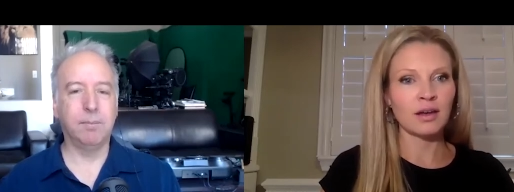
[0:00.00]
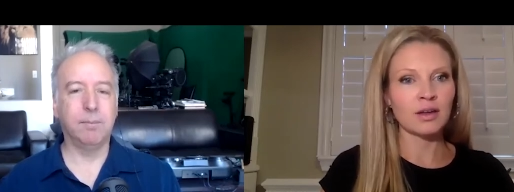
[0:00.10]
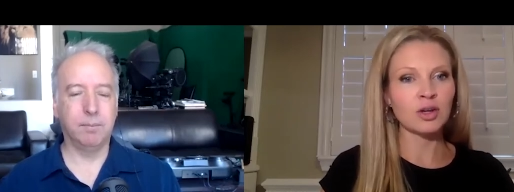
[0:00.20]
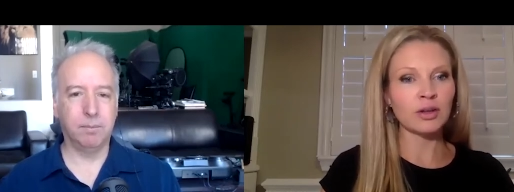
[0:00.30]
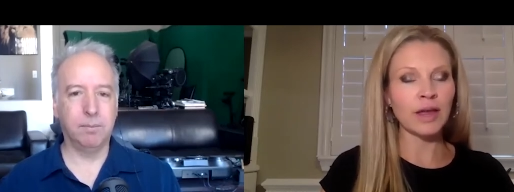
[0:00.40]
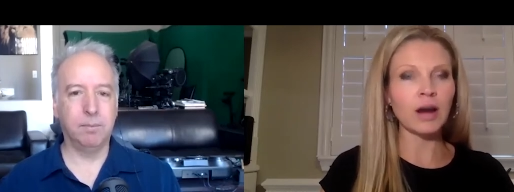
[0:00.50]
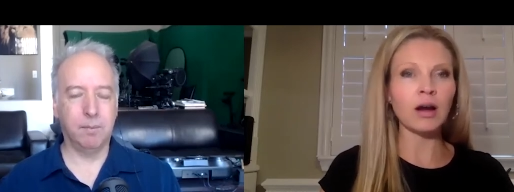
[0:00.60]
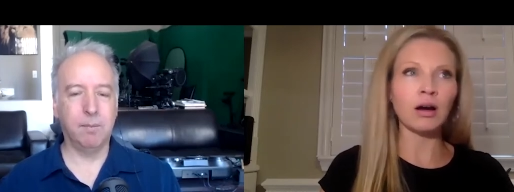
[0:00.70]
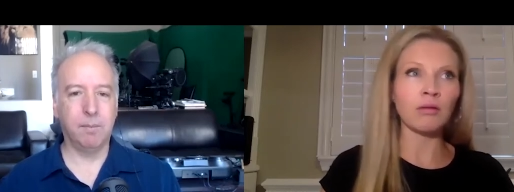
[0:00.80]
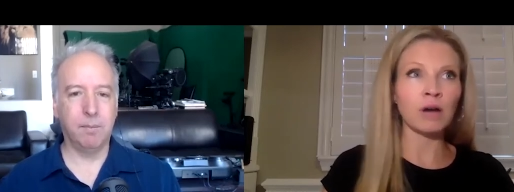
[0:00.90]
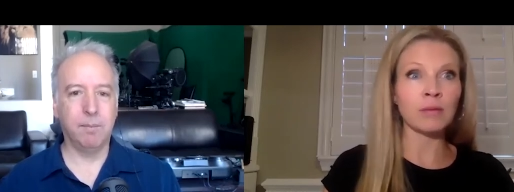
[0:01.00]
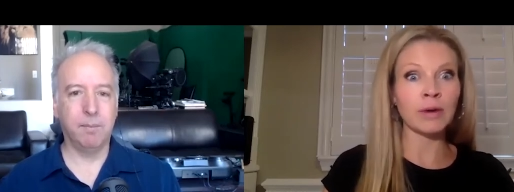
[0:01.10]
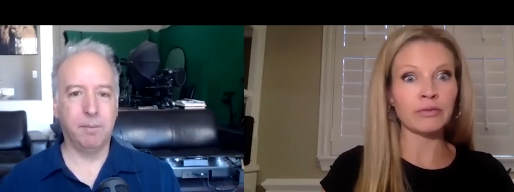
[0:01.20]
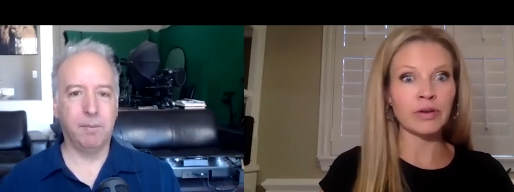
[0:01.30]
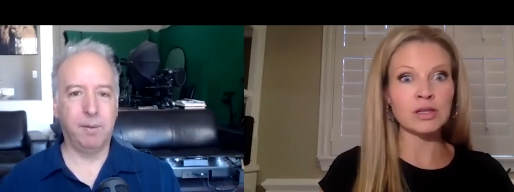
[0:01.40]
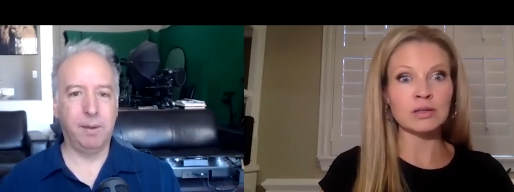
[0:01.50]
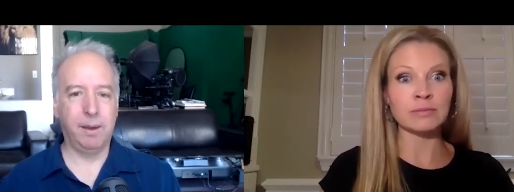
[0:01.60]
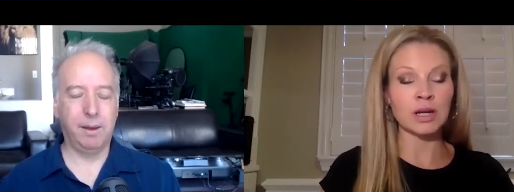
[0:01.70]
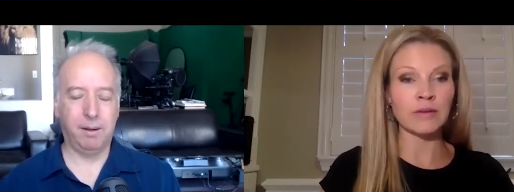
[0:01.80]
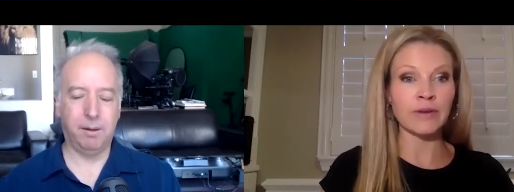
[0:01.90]
Speaker 1: You're like, oh, well, I might offend
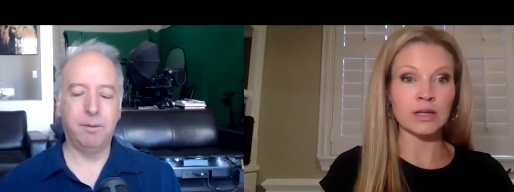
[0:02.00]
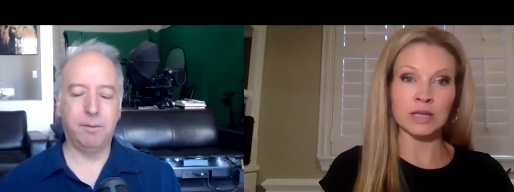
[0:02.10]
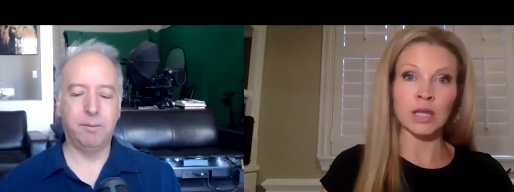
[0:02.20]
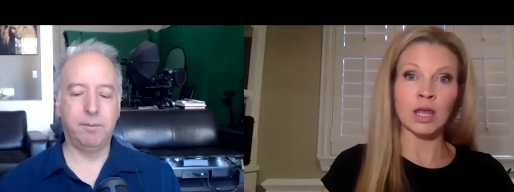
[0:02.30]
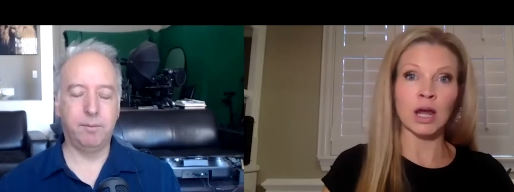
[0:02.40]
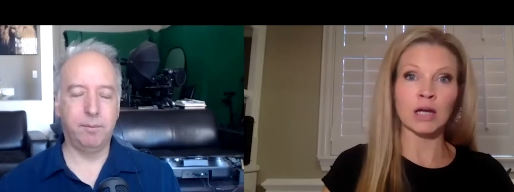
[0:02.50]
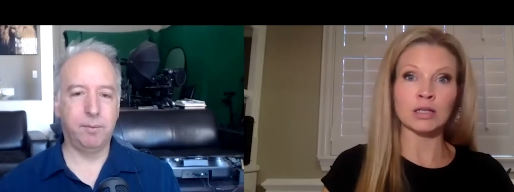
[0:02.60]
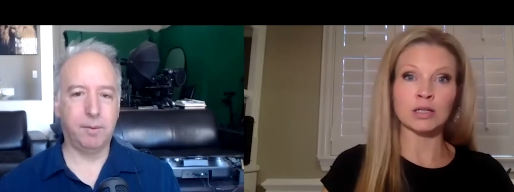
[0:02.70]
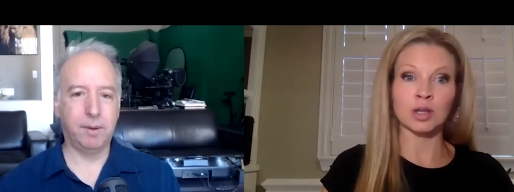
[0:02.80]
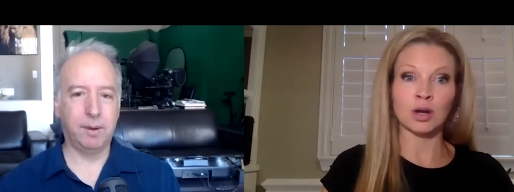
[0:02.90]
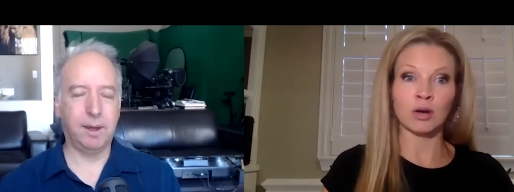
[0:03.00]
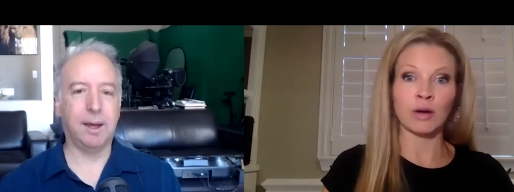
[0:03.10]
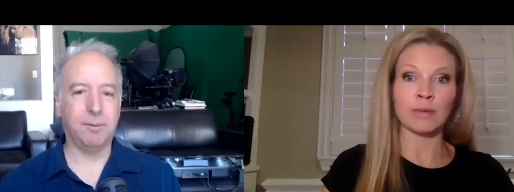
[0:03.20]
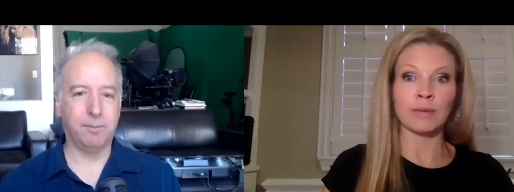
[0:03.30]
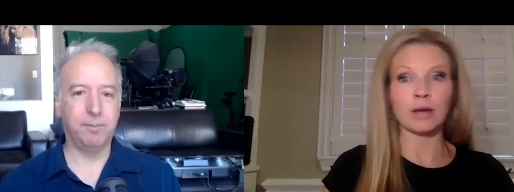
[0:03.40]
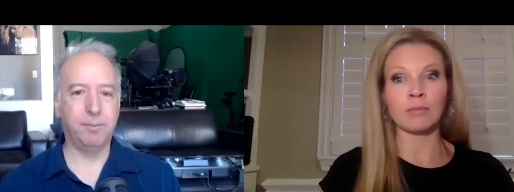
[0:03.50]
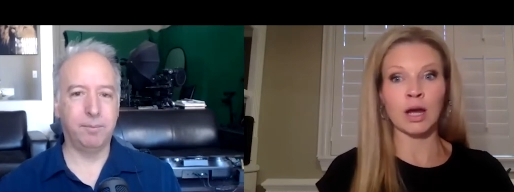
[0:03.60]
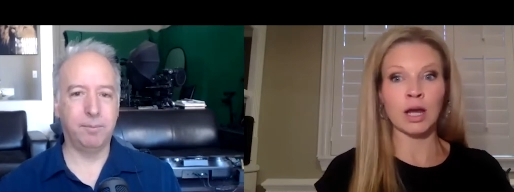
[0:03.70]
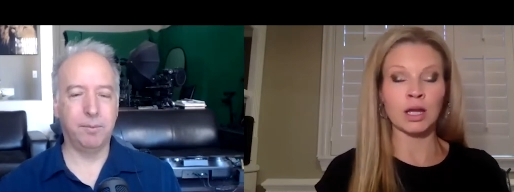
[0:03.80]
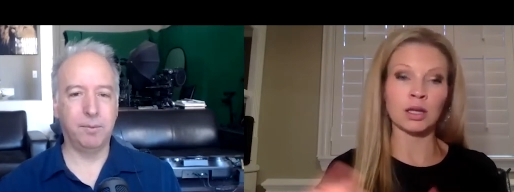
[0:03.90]
somebody if I say that. So yeah. I, I
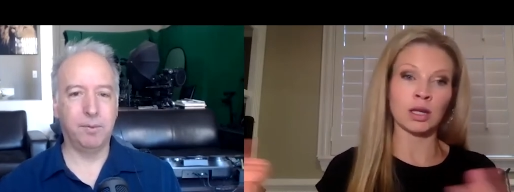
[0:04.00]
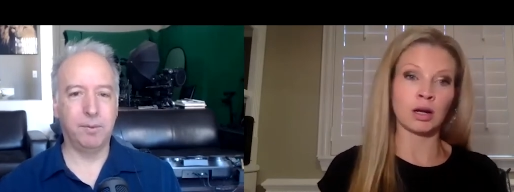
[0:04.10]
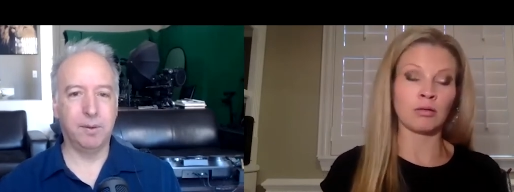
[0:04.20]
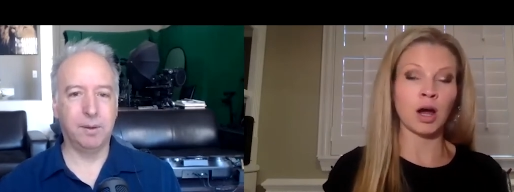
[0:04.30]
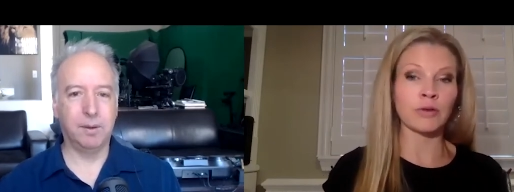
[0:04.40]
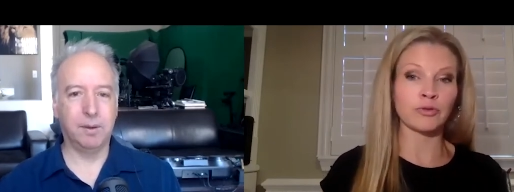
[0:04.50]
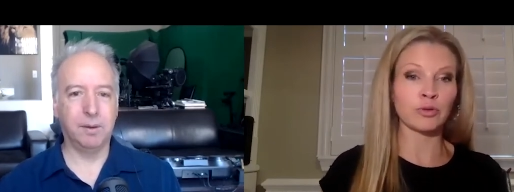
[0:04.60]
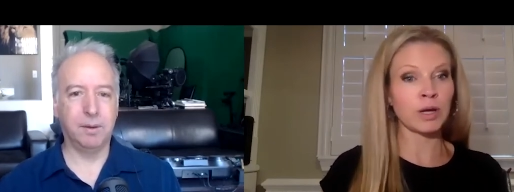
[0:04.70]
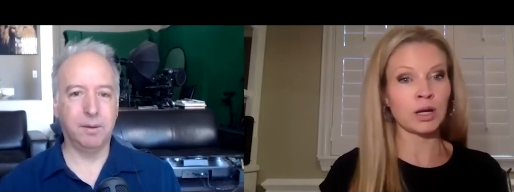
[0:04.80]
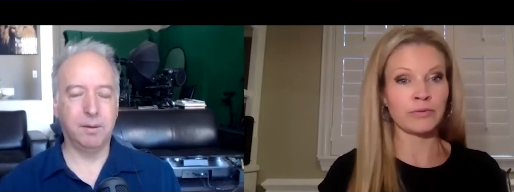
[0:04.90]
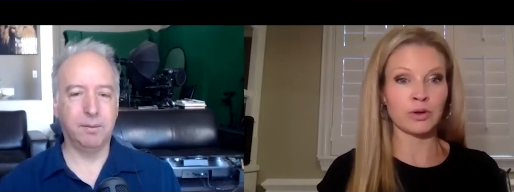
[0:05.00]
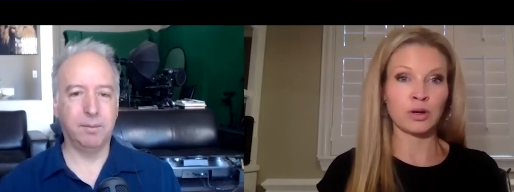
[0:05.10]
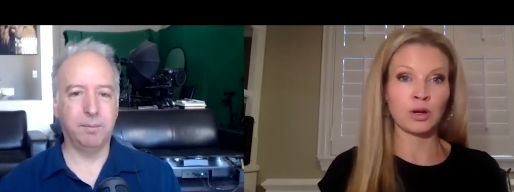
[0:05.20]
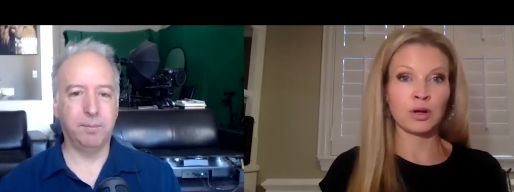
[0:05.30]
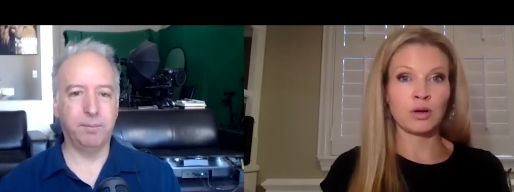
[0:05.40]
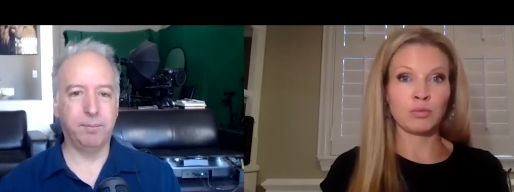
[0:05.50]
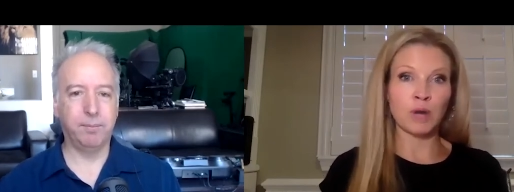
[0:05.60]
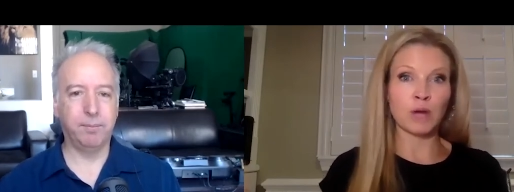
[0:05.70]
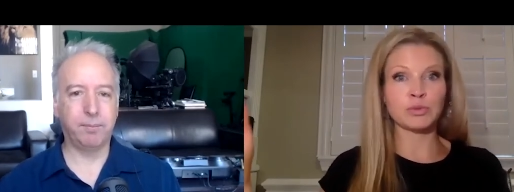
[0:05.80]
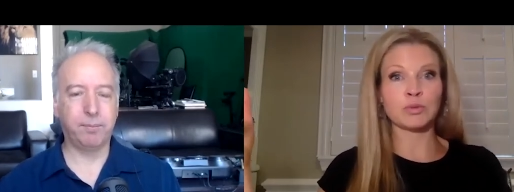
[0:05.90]
might, you know, God forbid if it
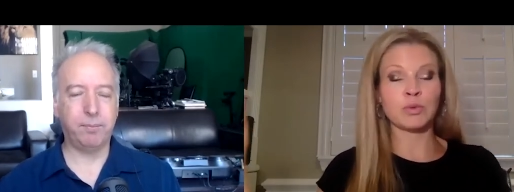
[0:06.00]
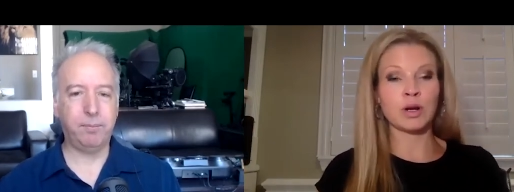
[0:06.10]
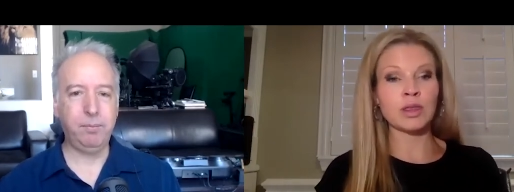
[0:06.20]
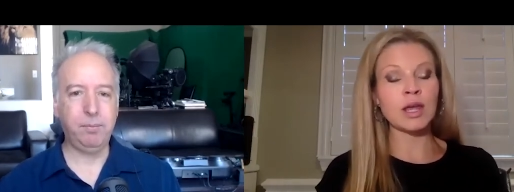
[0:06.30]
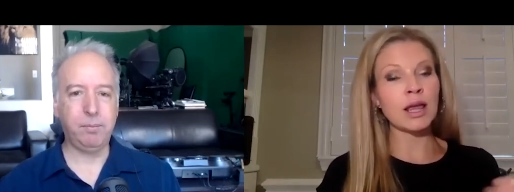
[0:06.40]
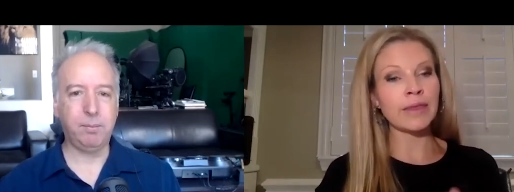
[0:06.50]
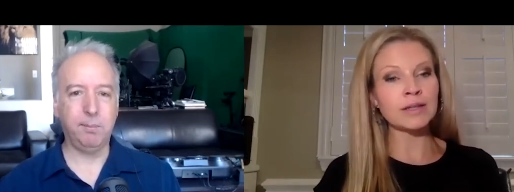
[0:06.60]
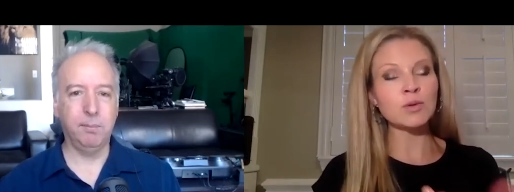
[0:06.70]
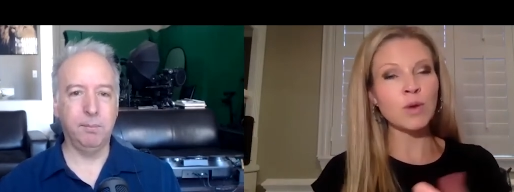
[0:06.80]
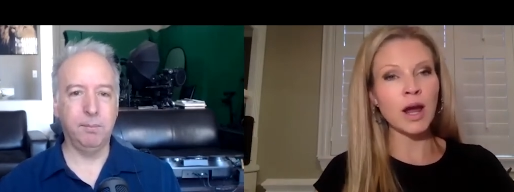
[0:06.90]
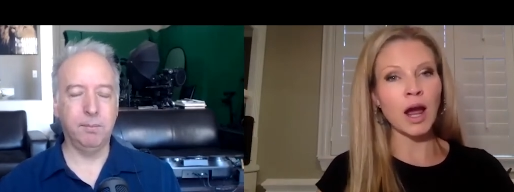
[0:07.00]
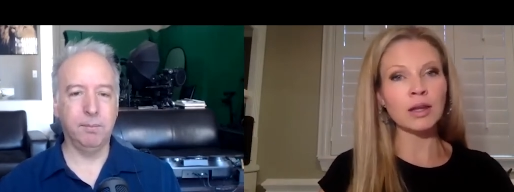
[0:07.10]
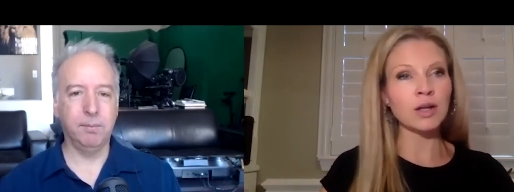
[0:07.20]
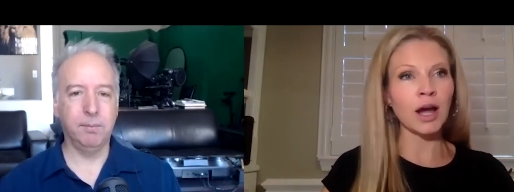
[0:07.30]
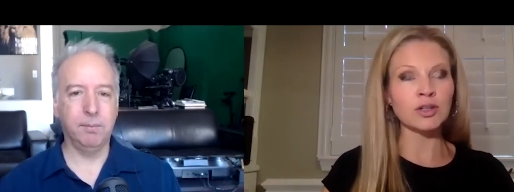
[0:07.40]
pops up on a thing. And that's why I, I